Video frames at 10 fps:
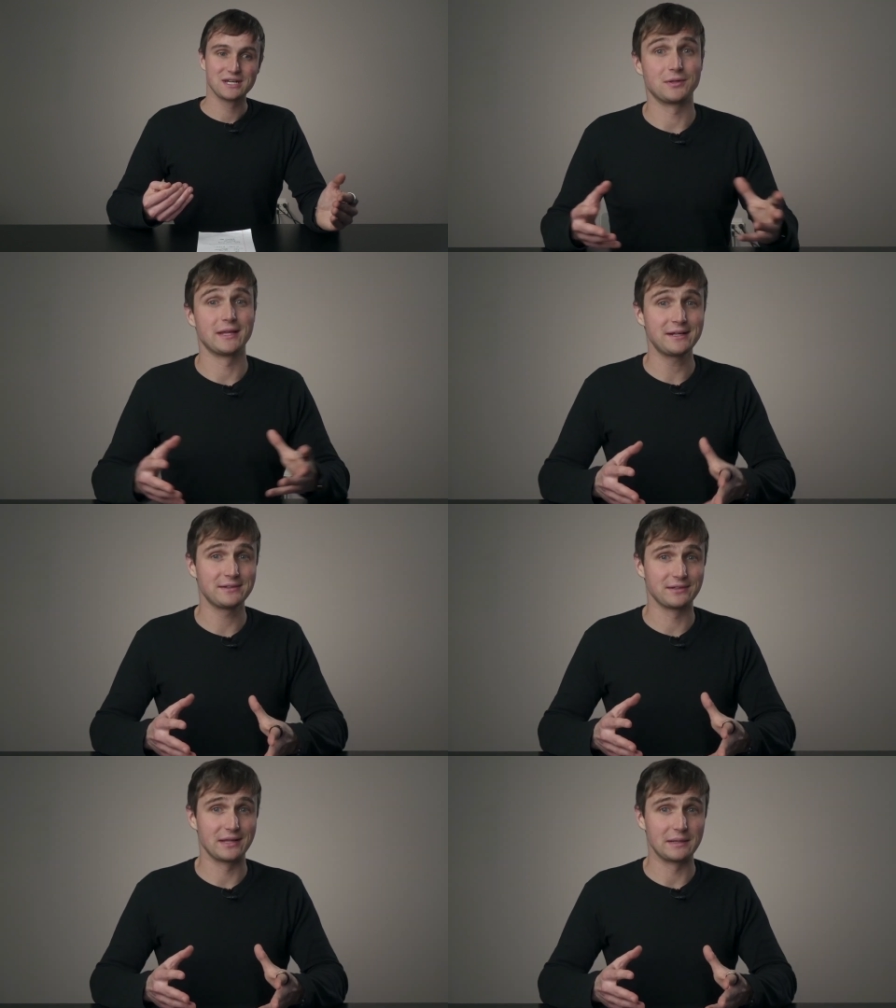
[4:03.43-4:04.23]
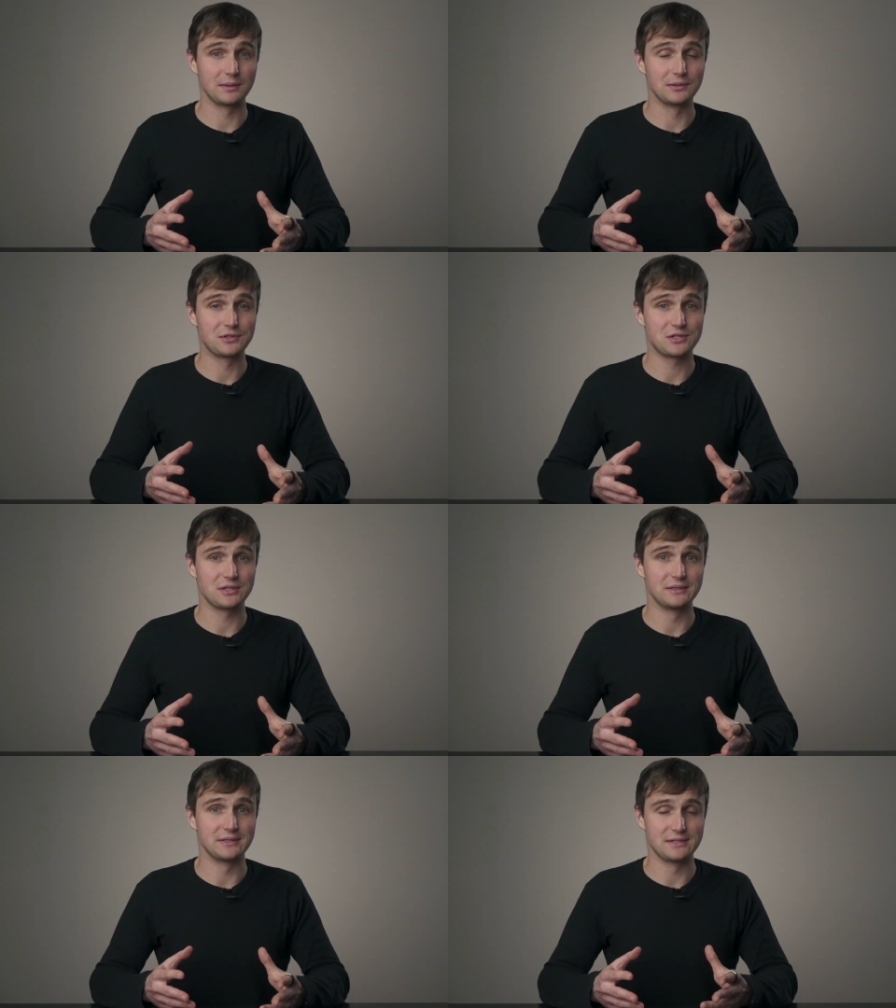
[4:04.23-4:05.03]
Related to light
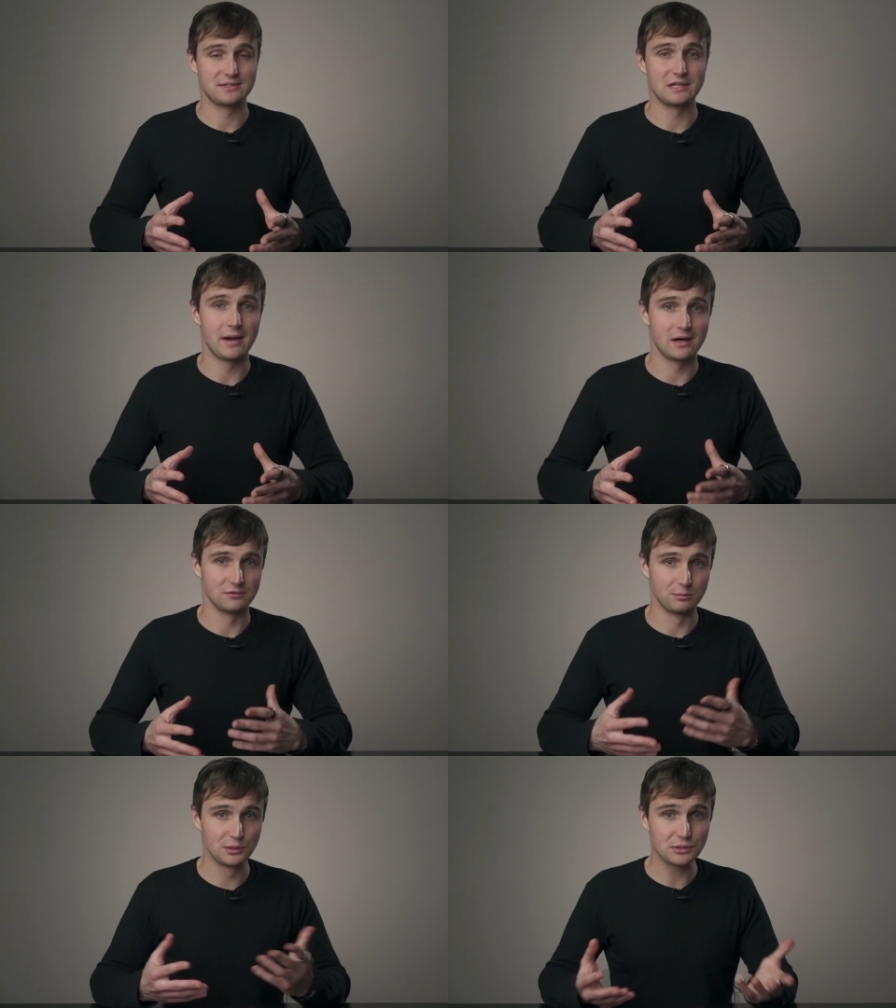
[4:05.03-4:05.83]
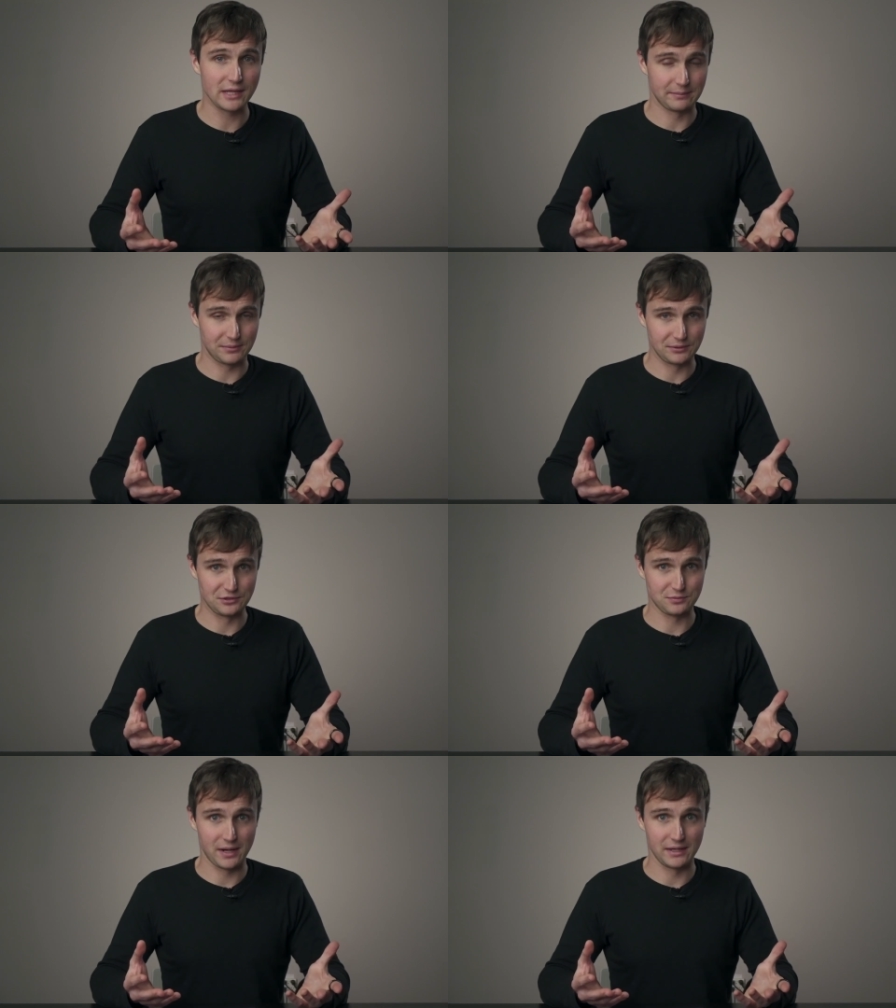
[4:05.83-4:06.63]
pollution is the amount of blue light
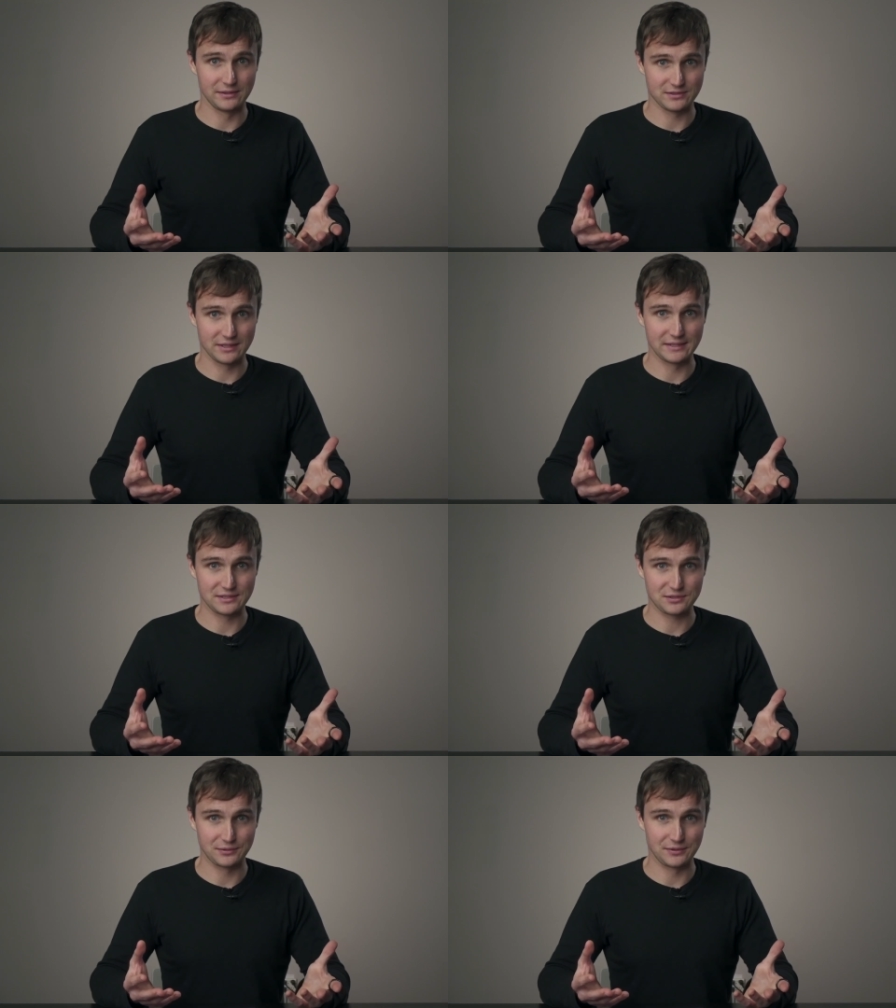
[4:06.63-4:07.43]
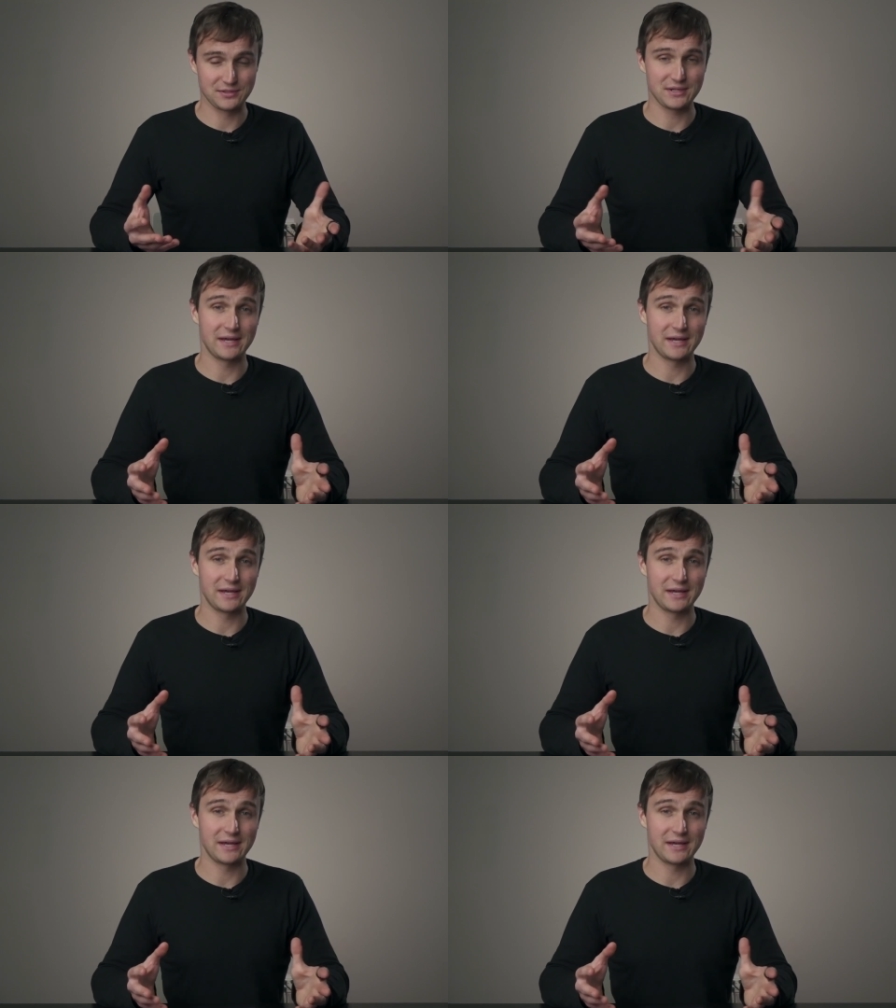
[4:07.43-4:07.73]
produced by this light source,